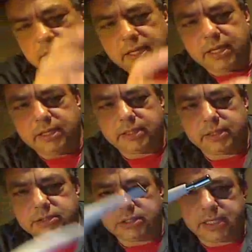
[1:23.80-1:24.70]
and
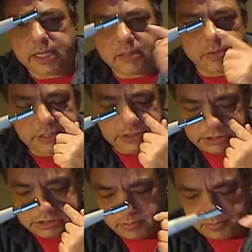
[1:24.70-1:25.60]
tells you calibration
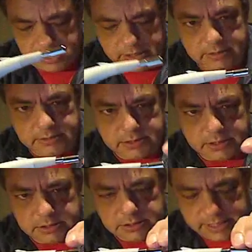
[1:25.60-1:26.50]
is complete.
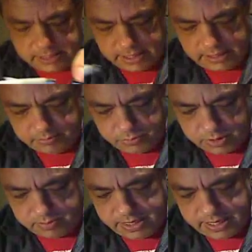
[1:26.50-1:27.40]
So just take that,
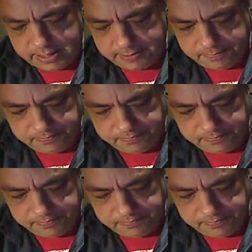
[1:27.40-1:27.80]
put it back.